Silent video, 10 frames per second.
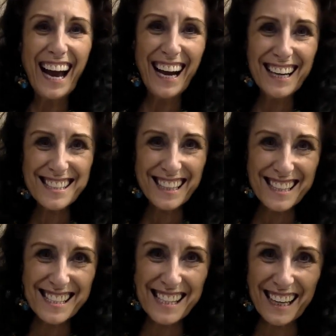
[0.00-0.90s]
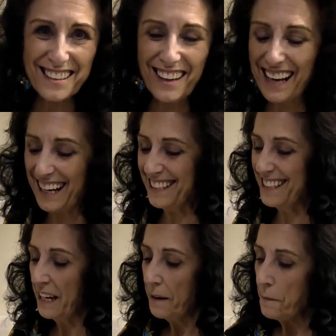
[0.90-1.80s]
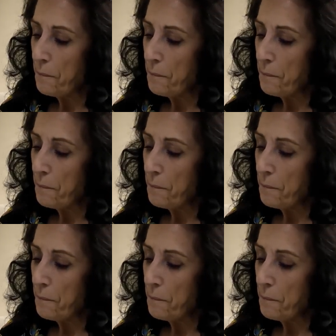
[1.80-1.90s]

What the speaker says: Your hair's going to stand on end.